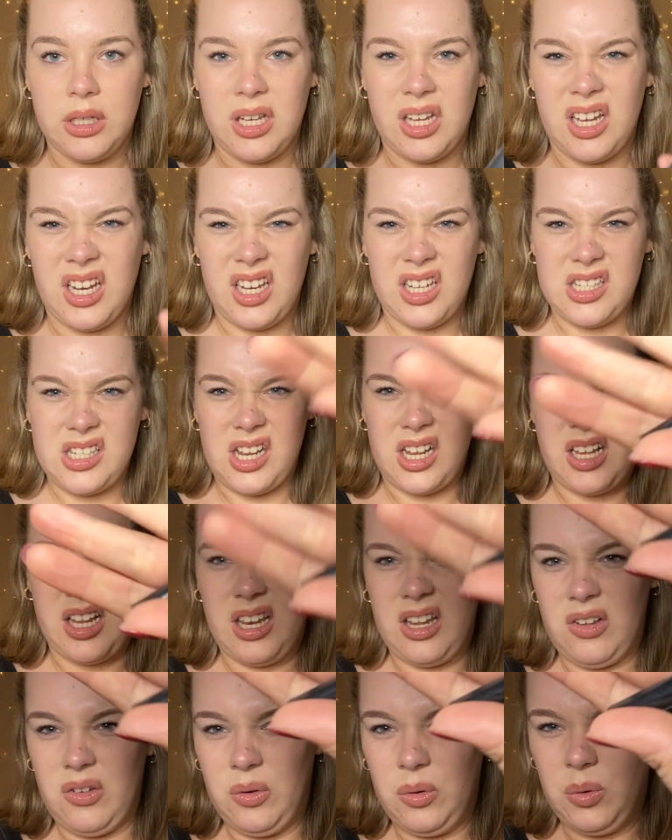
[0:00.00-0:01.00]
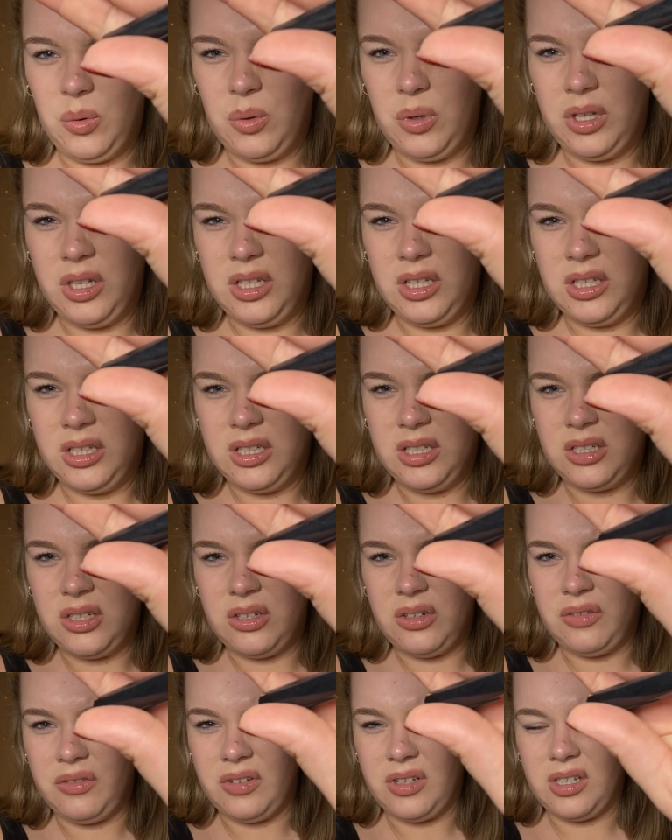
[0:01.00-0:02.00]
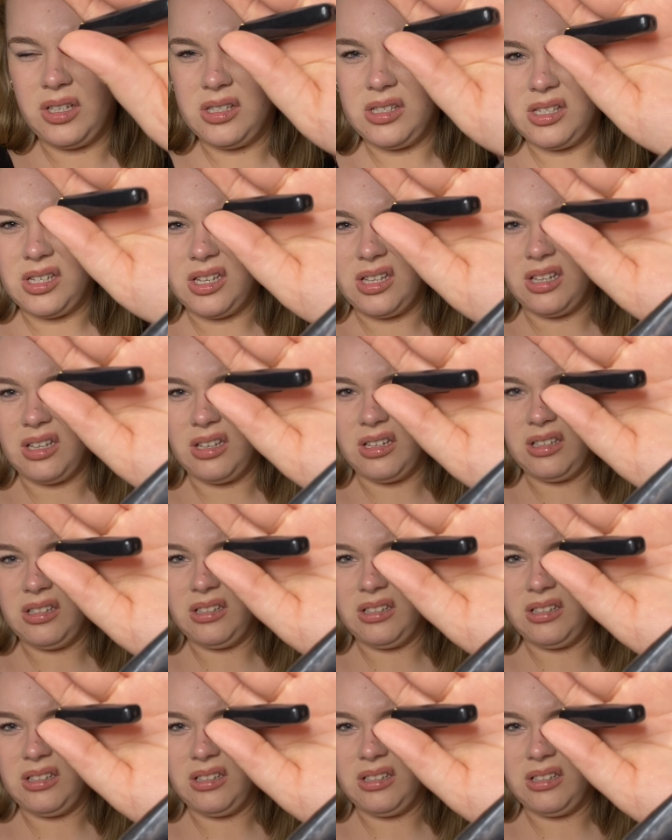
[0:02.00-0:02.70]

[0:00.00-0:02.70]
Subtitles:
and it's like a little, I don't know if you can see that.